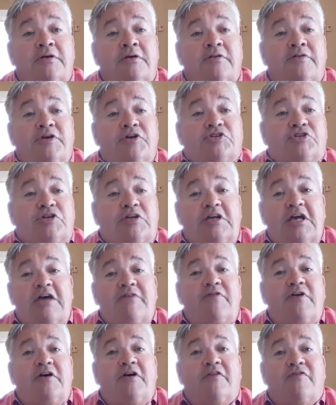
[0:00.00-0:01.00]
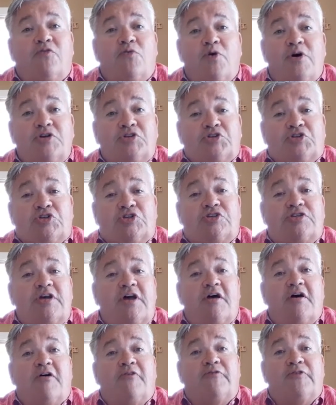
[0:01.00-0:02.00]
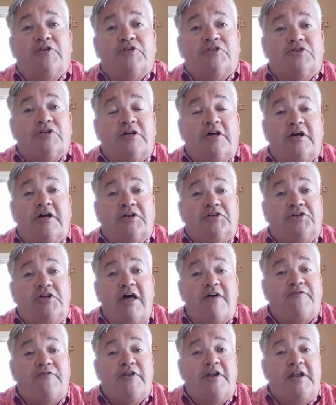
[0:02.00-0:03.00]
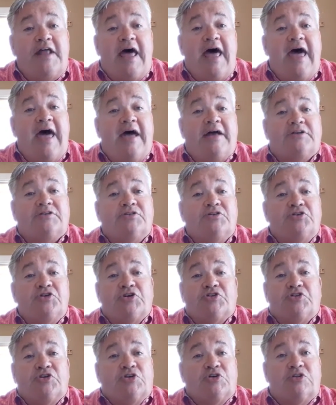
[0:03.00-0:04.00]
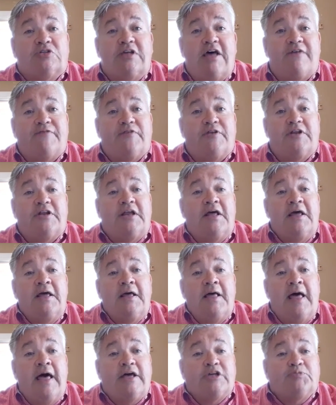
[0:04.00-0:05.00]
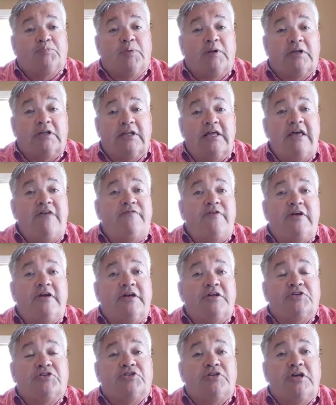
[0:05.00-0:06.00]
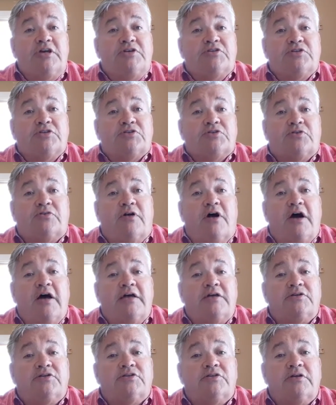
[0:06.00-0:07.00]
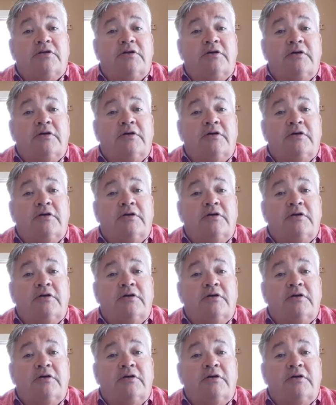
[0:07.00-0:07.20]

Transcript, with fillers: This giving of oneself is a, a definite act, just as definite as believing in Jesus Christ.